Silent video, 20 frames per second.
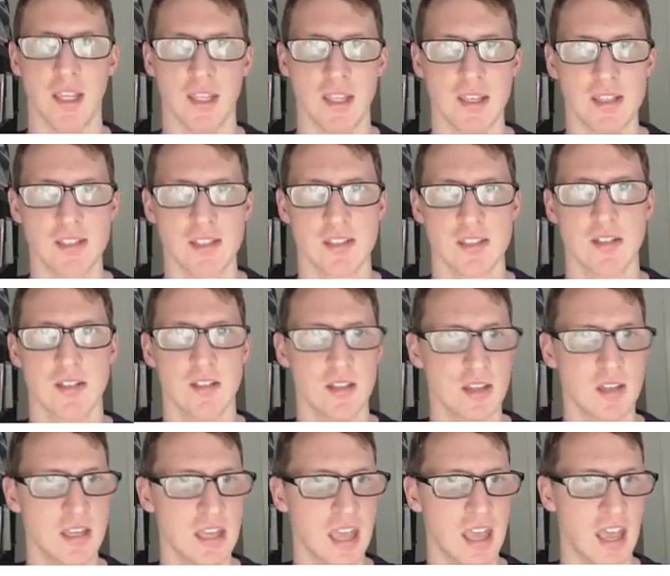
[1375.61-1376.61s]
years,
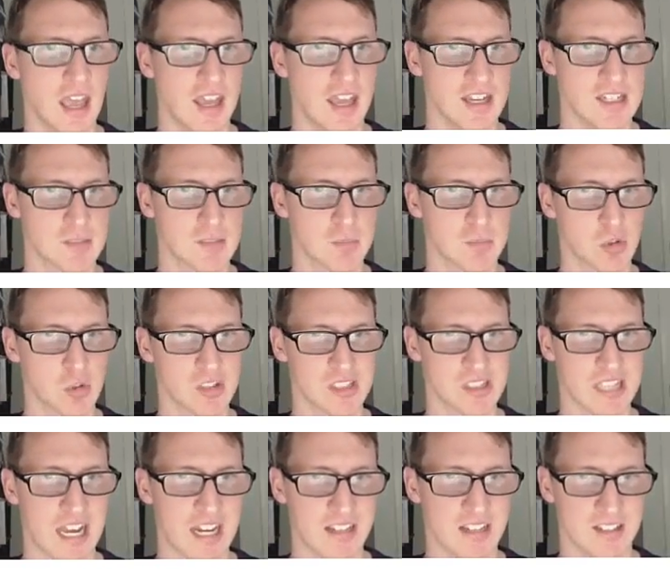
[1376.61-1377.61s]
and his book
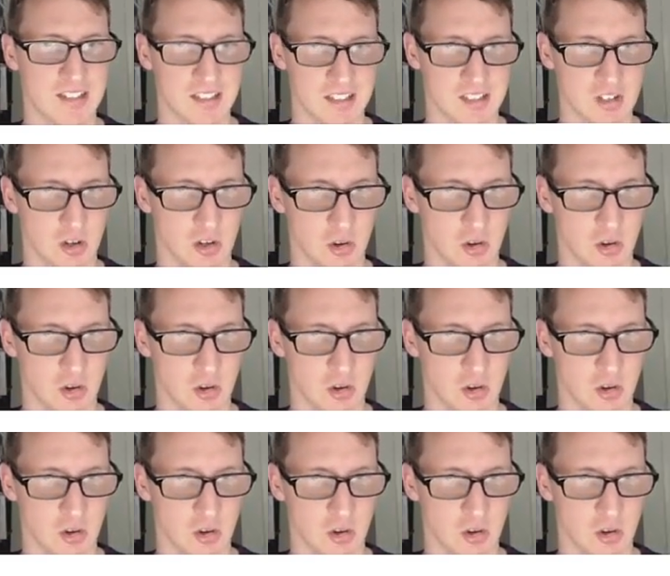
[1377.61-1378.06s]
started this.